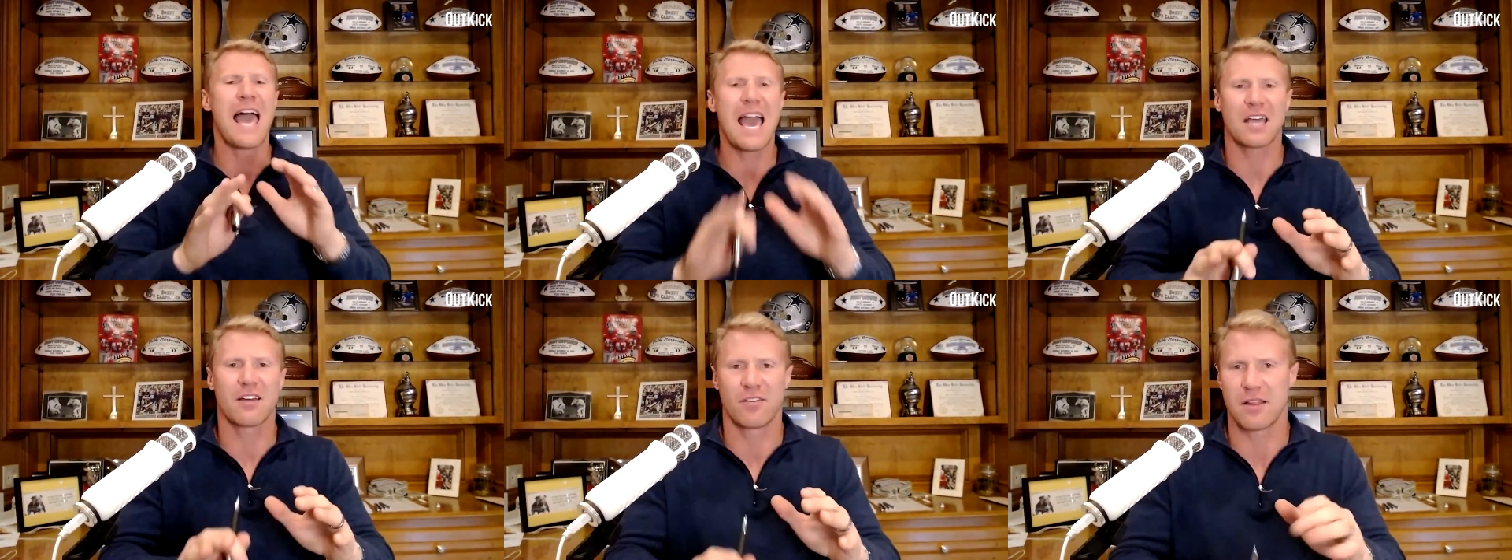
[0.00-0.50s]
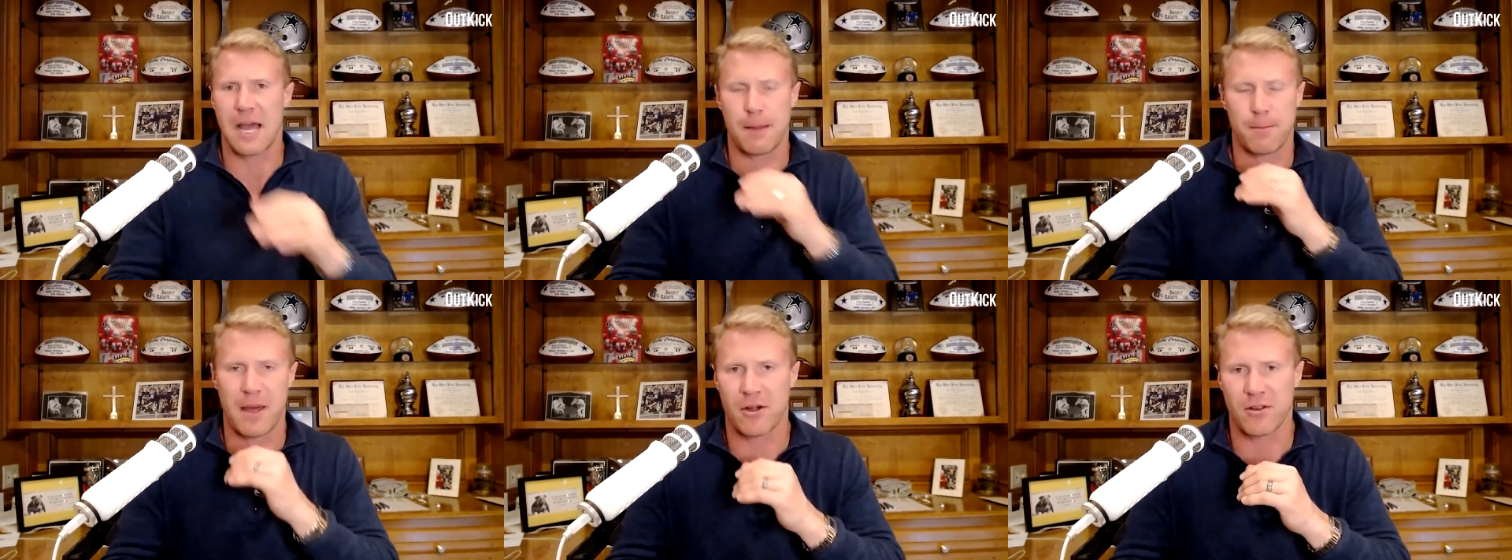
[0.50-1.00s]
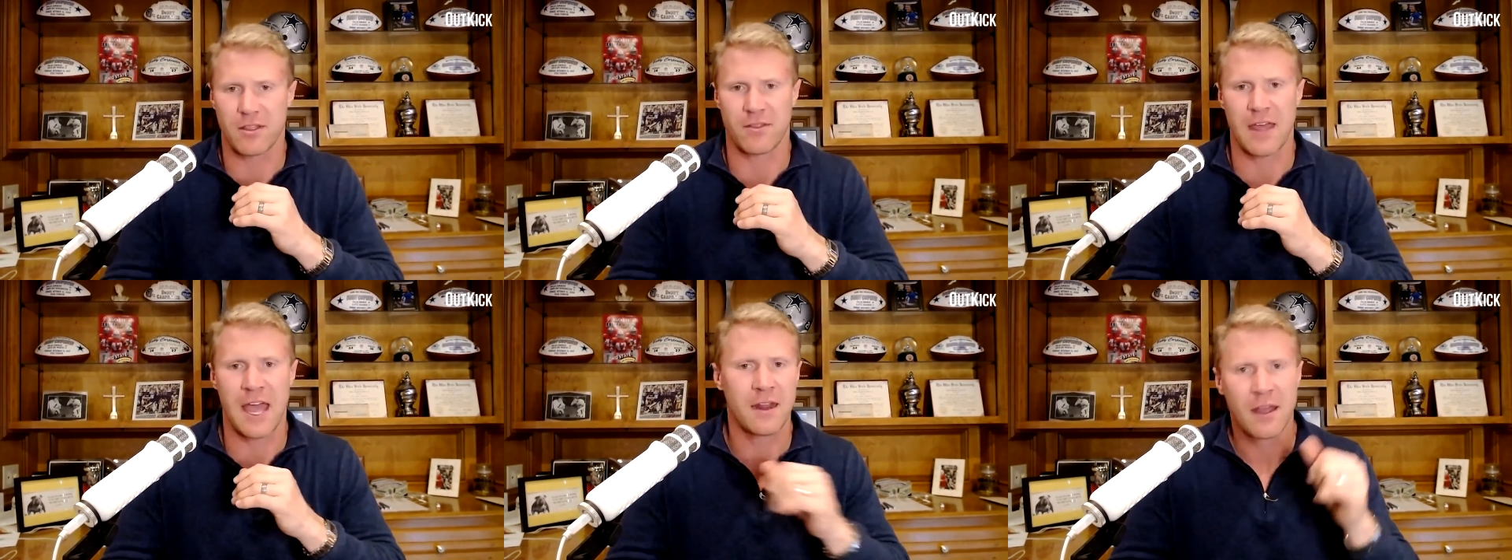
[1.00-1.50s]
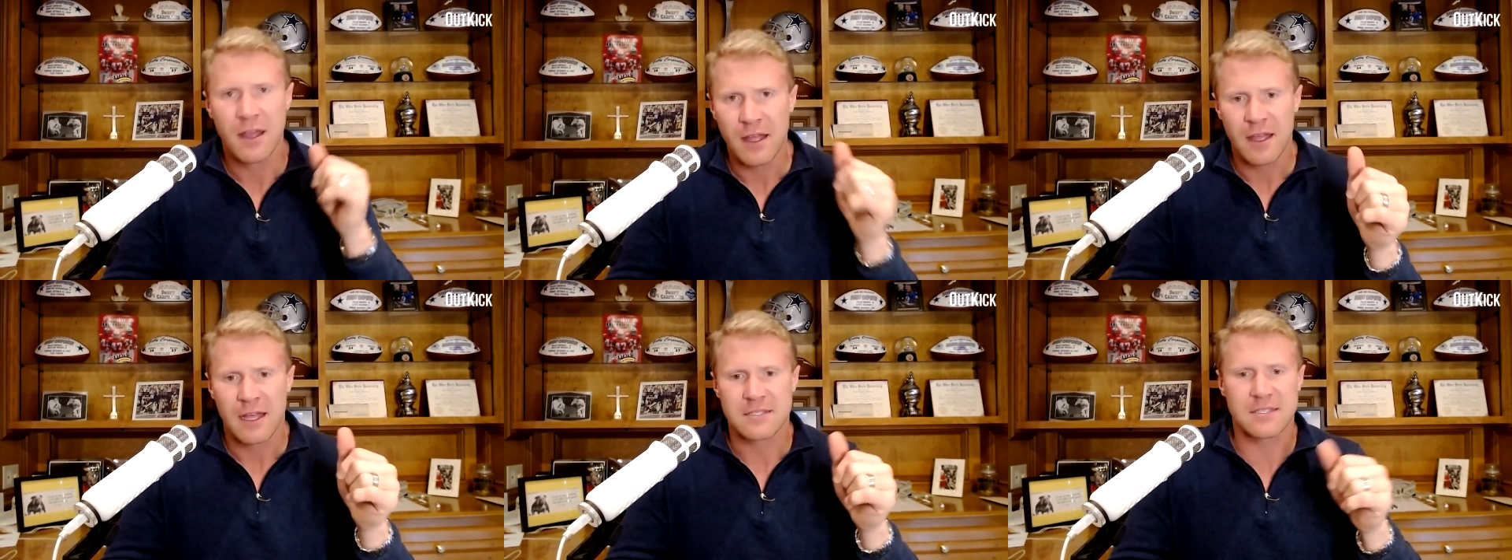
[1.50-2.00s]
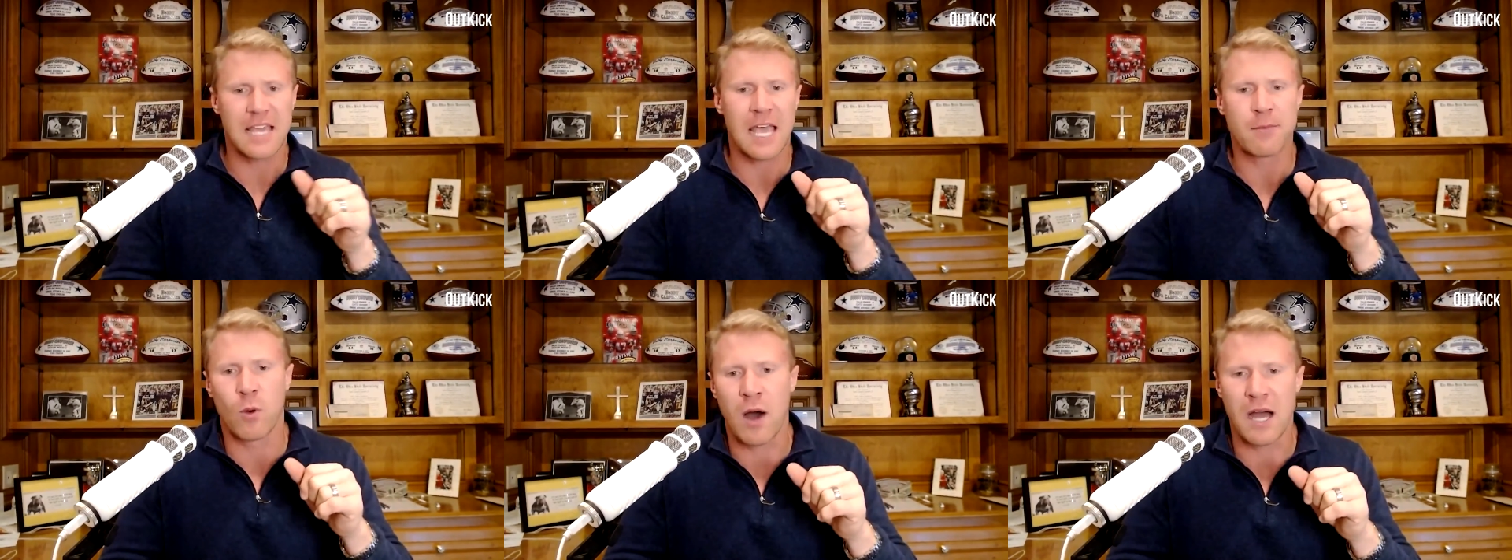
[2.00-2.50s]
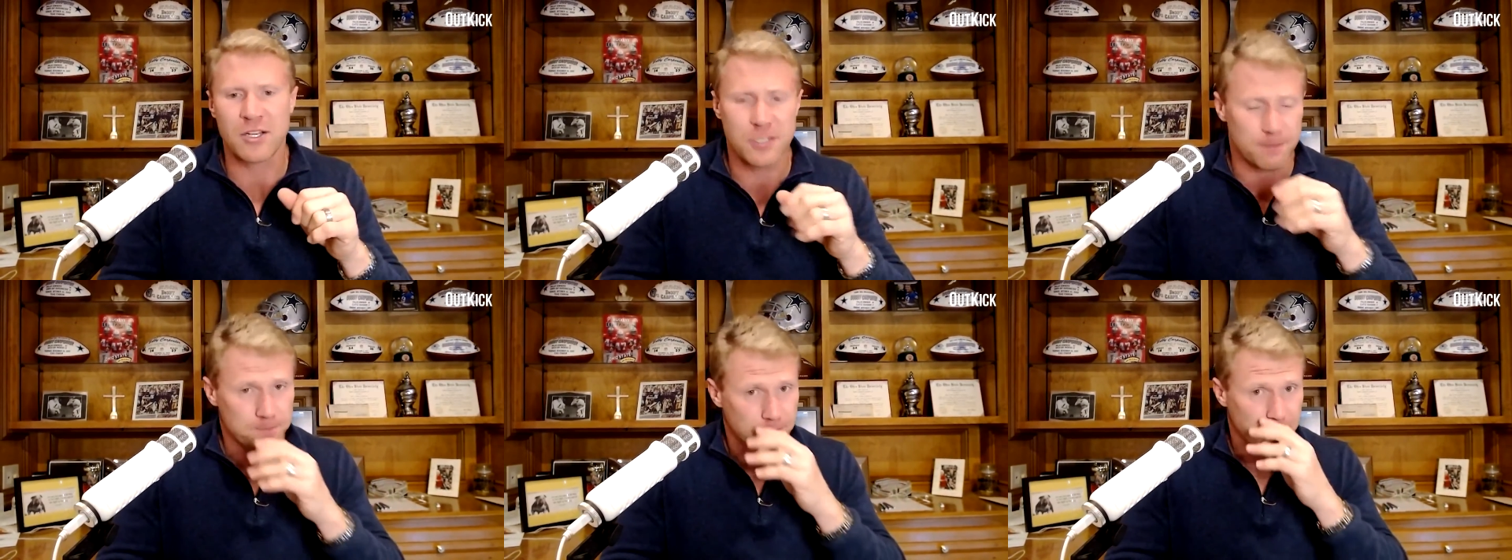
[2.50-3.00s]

heck of a lot better than that. It's a game to watch.